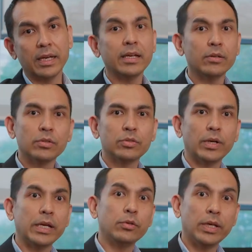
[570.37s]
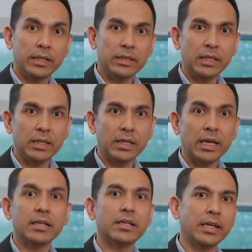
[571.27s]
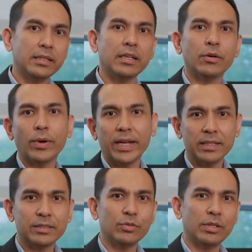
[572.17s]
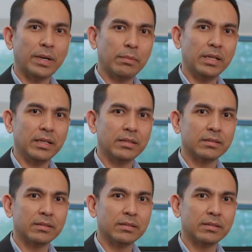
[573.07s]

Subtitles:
and also educating and creating awareness to the public